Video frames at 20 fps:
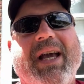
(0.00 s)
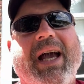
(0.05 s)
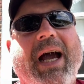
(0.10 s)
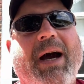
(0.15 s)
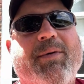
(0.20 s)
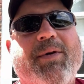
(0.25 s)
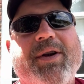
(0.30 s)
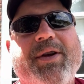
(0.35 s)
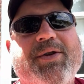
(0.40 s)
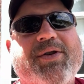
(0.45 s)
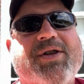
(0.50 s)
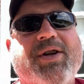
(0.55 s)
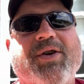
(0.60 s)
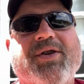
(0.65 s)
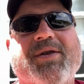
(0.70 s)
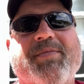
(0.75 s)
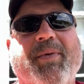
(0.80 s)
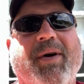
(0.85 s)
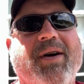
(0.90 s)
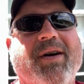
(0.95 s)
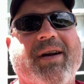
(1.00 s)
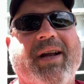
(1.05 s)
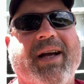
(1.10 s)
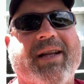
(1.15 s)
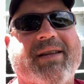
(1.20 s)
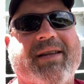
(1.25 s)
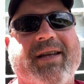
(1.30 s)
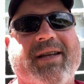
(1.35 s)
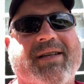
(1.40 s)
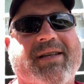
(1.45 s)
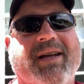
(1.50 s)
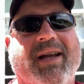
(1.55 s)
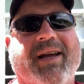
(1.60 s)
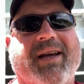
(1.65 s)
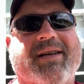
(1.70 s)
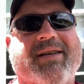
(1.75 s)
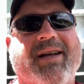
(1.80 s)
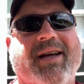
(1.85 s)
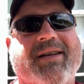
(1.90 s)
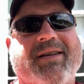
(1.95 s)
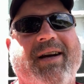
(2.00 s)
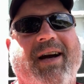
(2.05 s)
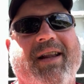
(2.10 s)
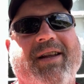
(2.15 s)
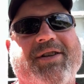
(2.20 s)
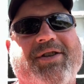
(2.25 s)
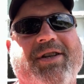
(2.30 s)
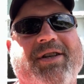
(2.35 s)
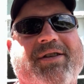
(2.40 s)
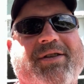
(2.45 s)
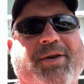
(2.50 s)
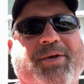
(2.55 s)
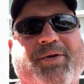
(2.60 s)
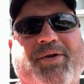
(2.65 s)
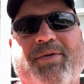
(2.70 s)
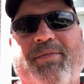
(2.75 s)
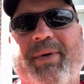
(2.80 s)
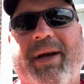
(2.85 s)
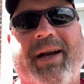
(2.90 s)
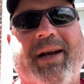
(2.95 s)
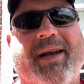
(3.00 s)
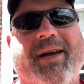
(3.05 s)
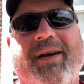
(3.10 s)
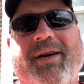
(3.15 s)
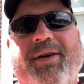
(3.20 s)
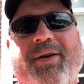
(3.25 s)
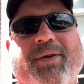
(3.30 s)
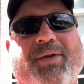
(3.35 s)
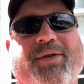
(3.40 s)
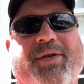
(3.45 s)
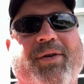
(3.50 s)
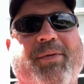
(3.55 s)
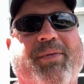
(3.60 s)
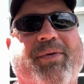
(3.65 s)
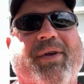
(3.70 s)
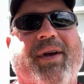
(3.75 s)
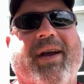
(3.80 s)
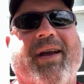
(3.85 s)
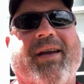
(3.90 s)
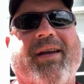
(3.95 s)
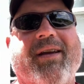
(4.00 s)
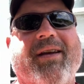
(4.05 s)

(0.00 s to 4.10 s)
How are you so smart at this like technology, social media, YouTube thing?